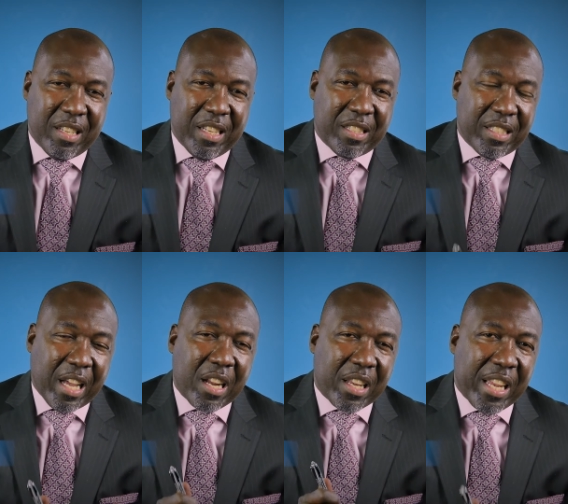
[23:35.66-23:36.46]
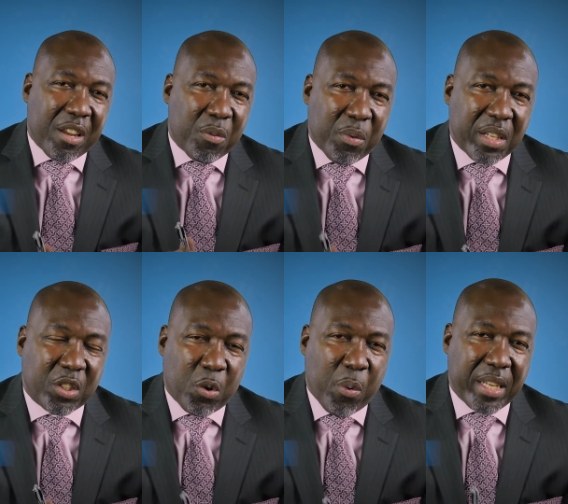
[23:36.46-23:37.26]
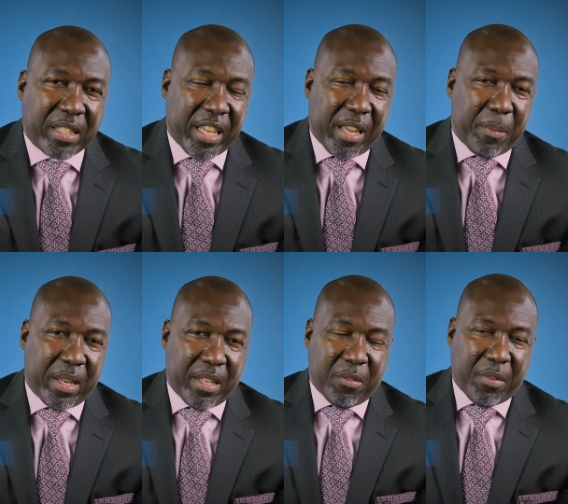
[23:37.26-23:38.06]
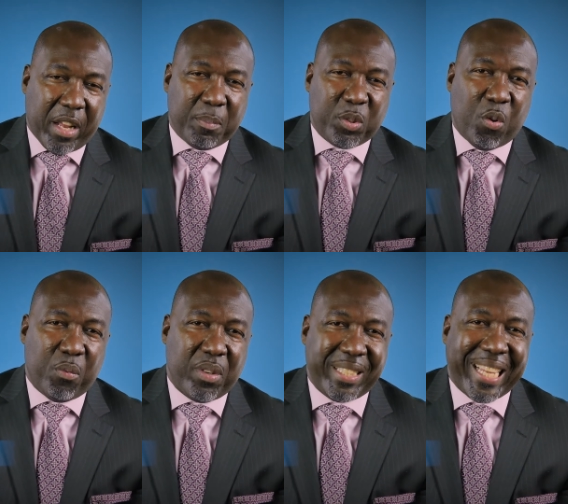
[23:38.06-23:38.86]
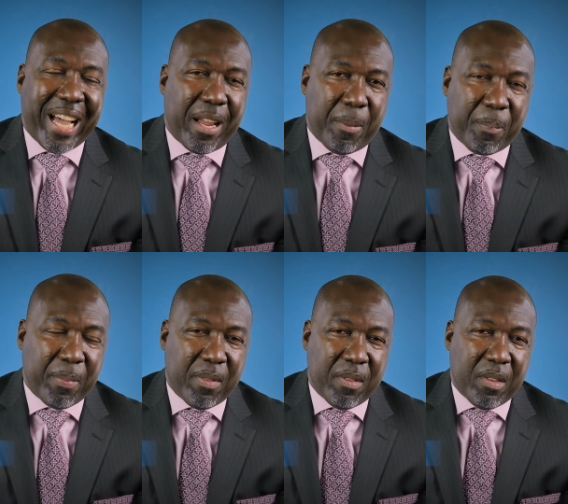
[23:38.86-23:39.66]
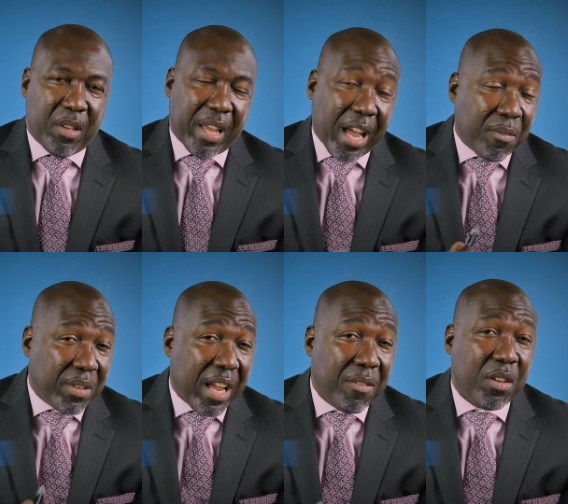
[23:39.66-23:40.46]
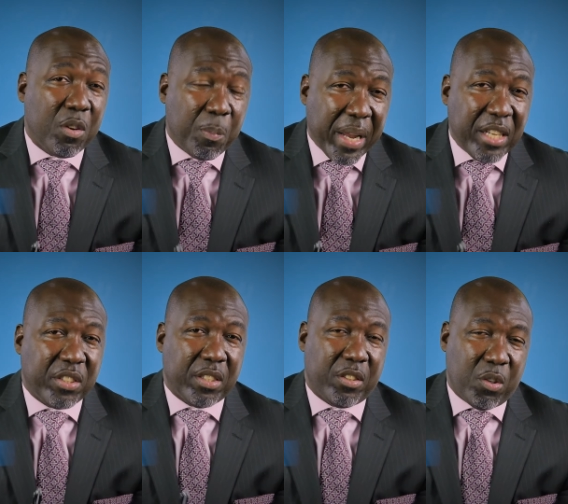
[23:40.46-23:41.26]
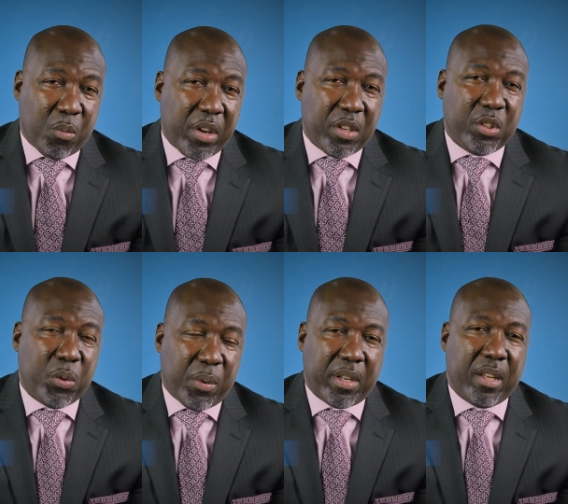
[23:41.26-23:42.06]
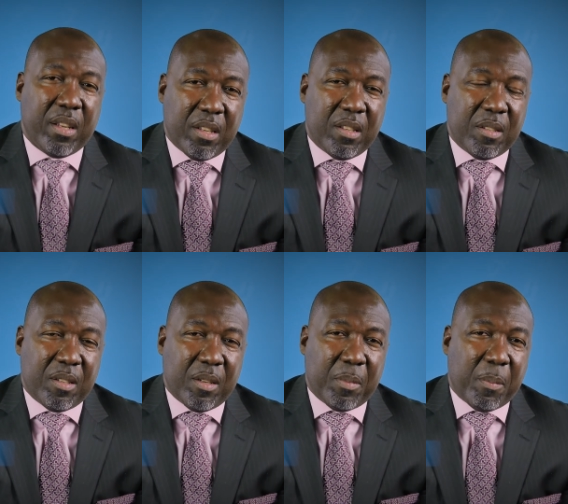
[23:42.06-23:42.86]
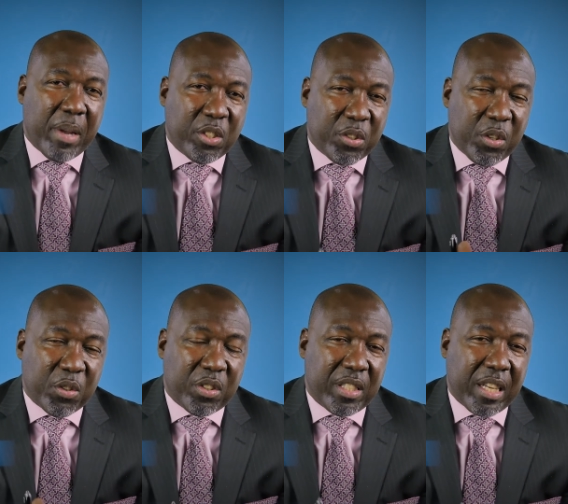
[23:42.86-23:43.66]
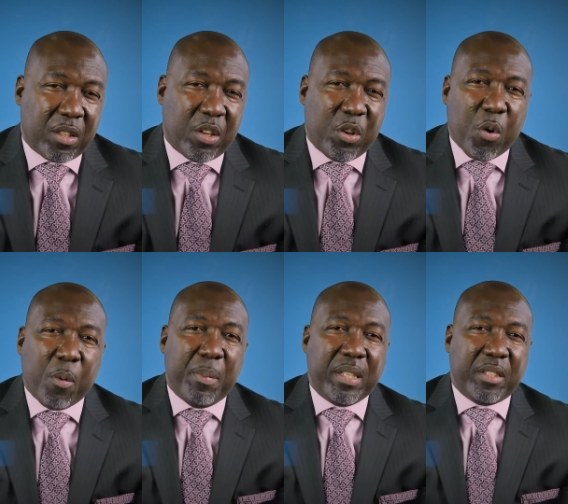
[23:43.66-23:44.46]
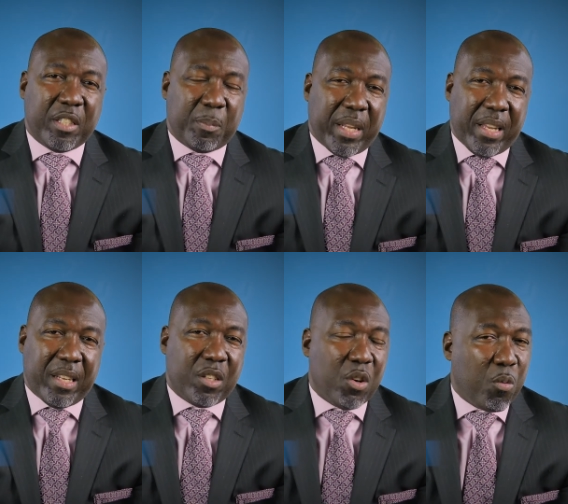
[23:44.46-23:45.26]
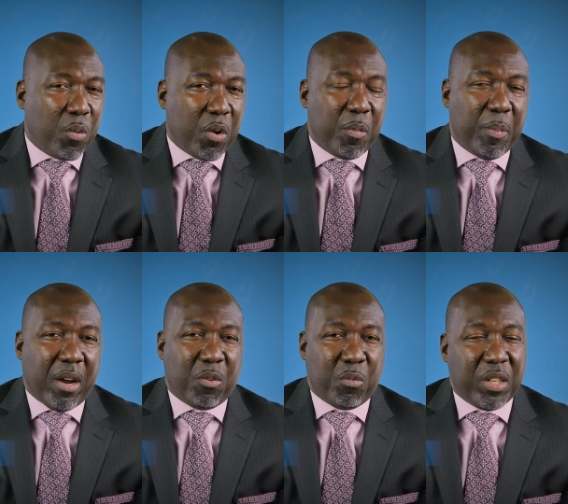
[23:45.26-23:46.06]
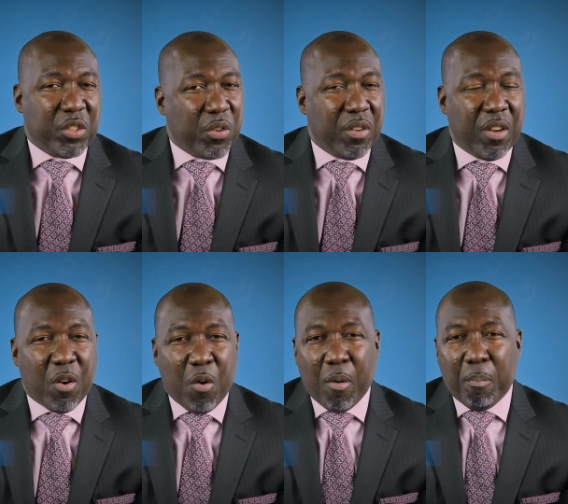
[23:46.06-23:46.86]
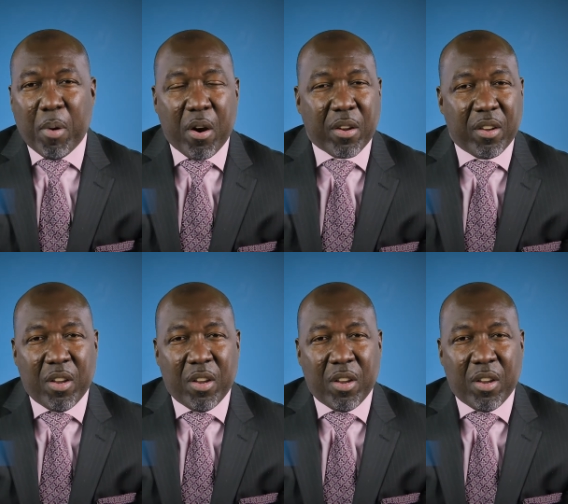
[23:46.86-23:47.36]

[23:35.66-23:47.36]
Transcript: it's not a get-rich-quick scheme. It develops over time. You have to have a little patience to what you're doing. But make sure you stick to your business plan and don't worry about Richard or Mark